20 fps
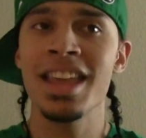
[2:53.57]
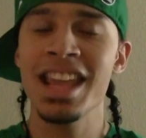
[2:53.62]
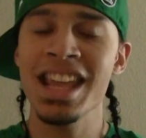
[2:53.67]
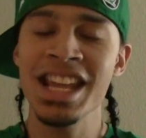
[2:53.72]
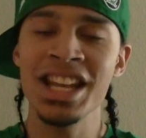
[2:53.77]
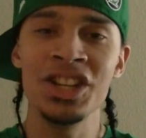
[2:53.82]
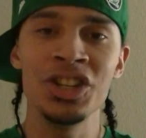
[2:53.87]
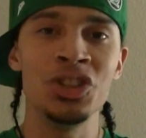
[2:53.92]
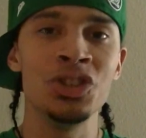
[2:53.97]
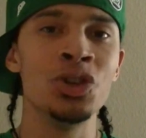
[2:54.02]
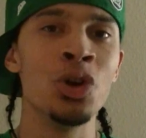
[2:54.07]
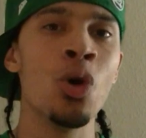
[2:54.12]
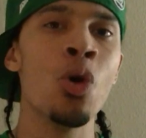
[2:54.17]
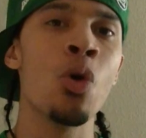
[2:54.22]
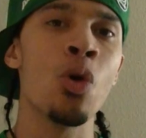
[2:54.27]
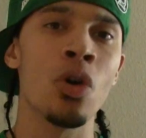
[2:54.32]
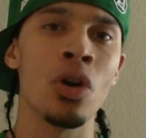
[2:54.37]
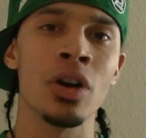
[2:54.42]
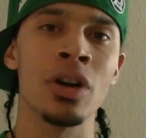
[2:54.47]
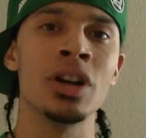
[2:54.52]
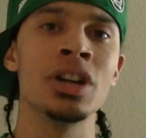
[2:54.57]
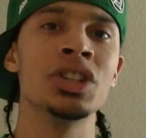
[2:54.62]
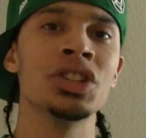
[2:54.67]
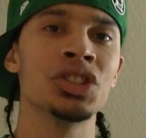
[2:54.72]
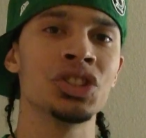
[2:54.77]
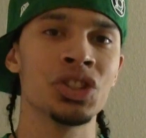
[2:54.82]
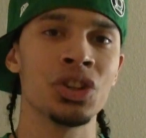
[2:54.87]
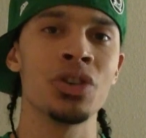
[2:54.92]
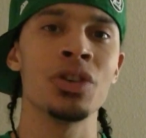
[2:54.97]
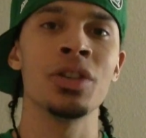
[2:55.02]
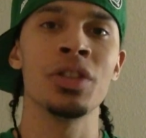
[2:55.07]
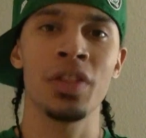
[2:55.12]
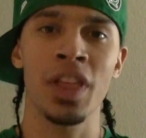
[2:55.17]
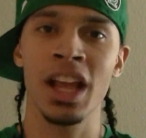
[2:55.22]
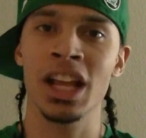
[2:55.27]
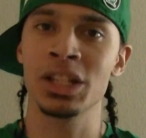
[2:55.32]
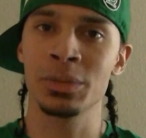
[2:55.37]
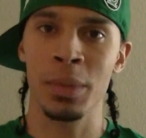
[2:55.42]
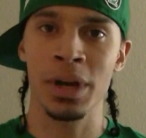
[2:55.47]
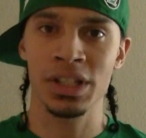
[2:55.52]
endure certain
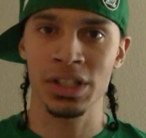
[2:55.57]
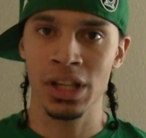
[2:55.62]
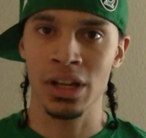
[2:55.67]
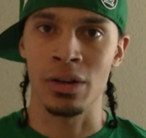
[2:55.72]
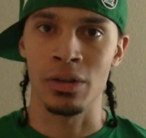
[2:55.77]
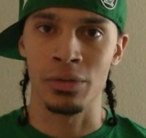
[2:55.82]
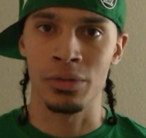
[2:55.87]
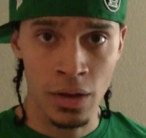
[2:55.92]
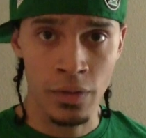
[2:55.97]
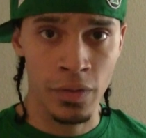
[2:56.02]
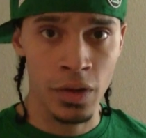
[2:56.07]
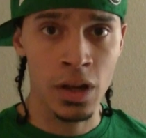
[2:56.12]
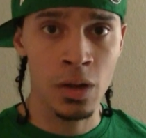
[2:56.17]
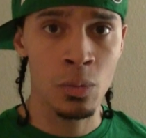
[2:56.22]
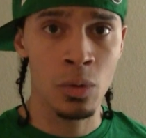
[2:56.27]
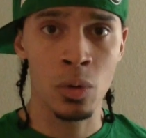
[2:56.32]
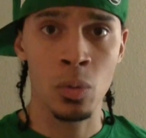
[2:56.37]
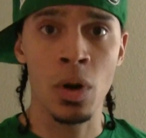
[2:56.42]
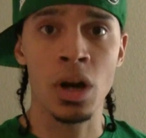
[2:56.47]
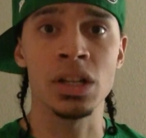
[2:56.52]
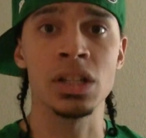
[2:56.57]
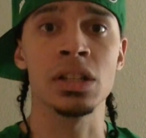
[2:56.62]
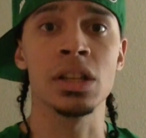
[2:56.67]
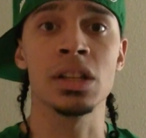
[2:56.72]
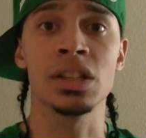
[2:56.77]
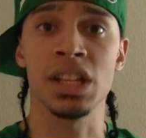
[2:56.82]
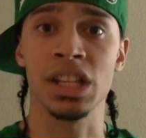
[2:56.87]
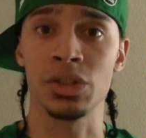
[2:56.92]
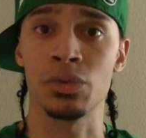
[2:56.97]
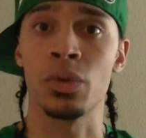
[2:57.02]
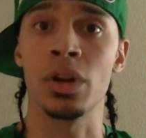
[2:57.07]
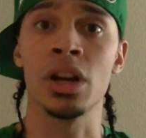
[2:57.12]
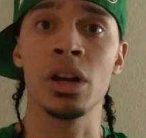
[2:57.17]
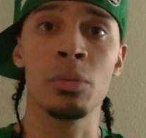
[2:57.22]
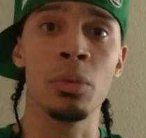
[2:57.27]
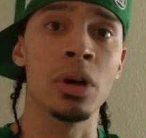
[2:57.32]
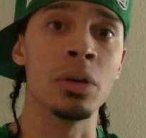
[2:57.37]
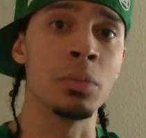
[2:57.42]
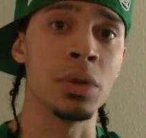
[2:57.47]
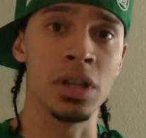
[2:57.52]
things myself. If anyone watching this has read
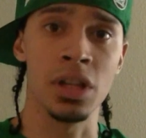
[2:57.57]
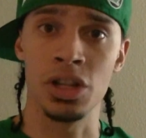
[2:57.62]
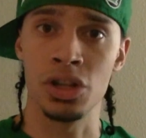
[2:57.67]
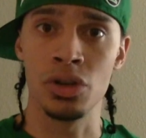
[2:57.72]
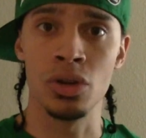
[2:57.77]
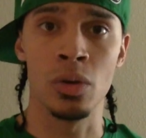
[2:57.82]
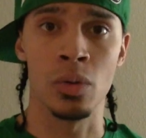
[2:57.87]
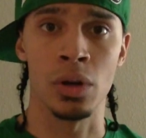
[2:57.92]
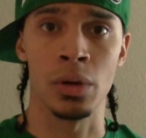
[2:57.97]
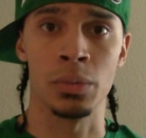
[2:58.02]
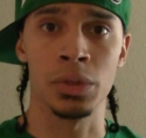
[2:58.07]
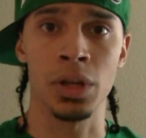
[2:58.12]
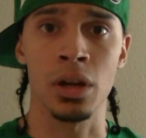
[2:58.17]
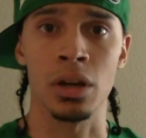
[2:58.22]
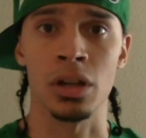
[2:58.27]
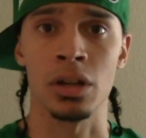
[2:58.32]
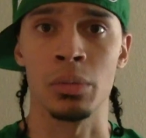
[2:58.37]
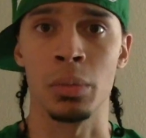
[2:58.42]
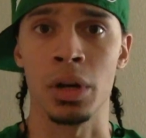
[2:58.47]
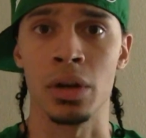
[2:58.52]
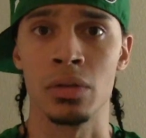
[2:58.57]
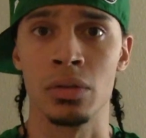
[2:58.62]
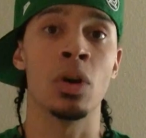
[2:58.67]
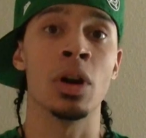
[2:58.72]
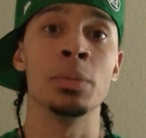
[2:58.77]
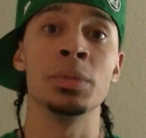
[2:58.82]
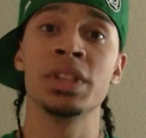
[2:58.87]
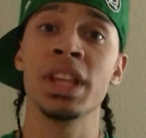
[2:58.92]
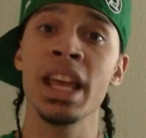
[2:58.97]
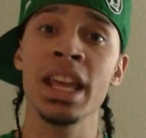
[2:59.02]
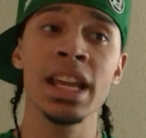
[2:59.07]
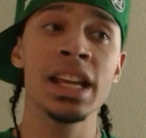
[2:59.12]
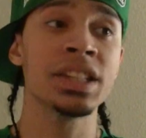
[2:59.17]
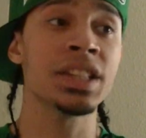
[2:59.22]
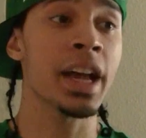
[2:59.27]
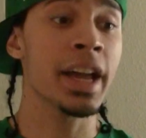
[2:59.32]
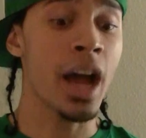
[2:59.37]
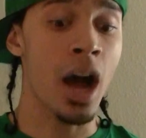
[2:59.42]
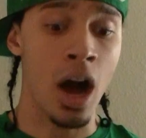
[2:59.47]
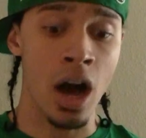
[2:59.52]
up on me, then you know what I'm talking about. What I'm saying is
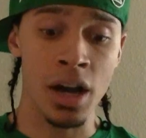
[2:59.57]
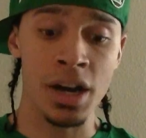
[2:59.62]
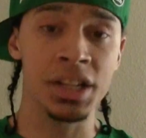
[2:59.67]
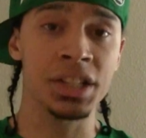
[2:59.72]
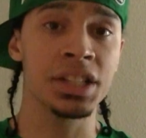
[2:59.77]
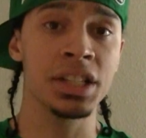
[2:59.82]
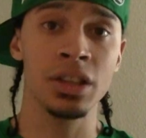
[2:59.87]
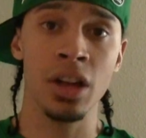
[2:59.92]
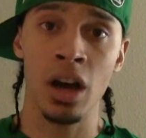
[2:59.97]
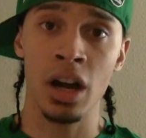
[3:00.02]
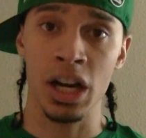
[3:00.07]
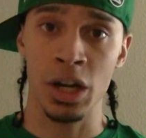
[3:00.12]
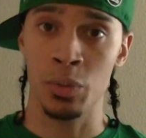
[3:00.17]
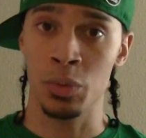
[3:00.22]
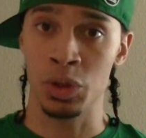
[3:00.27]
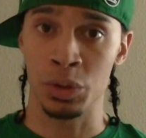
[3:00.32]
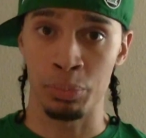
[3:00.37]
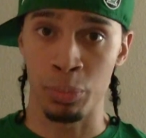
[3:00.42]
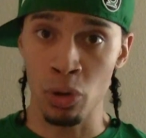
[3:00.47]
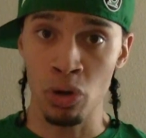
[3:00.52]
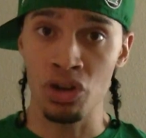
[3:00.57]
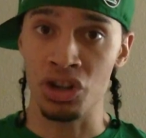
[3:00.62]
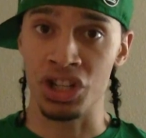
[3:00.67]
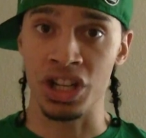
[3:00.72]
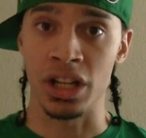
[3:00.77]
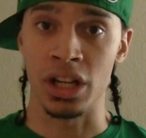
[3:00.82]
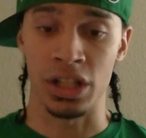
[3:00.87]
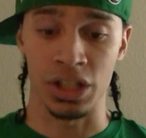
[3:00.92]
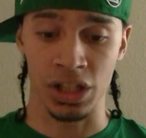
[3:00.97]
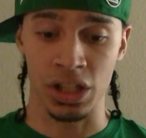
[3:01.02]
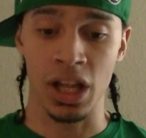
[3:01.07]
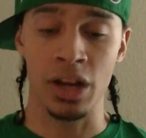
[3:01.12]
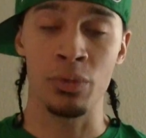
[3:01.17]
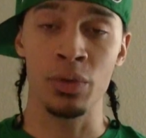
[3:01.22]
I honestly thought it was bullshit until I